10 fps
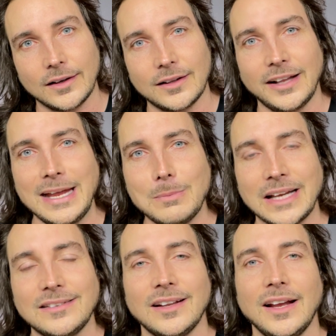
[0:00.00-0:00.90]
Claim
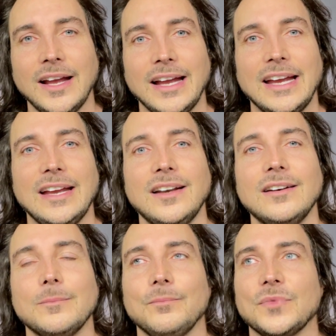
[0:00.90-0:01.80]
it
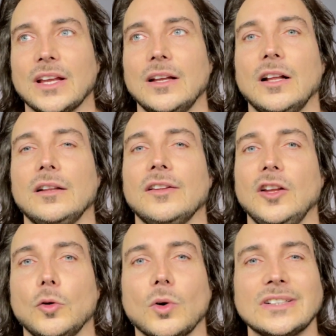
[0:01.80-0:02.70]
in
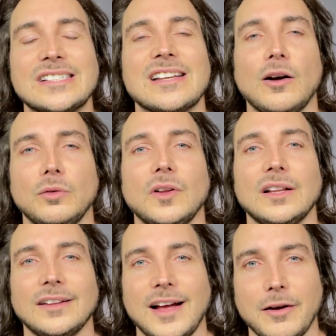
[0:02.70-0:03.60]
your self
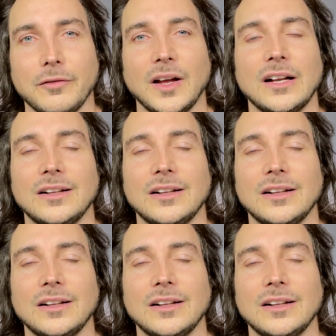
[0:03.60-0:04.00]
love.